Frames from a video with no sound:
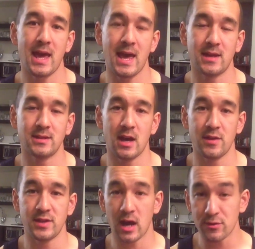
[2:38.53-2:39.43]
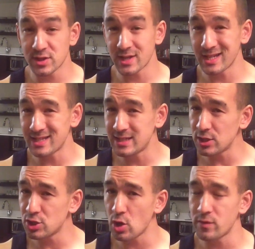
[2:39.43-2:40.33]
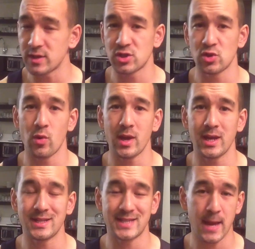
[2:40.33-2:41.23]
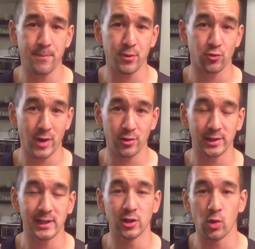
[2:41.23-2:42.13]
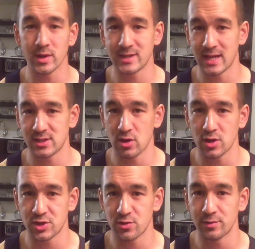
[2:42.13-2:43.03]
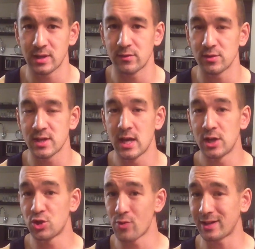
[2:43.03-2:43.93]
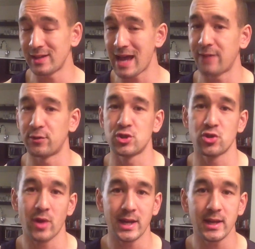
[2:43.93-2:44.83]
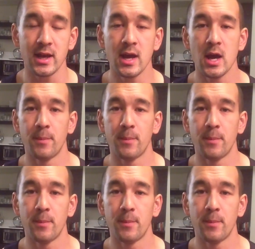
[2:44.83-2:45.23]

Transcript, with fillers: And the other study did show that soy temporarily lowered testosterone levels directly after training,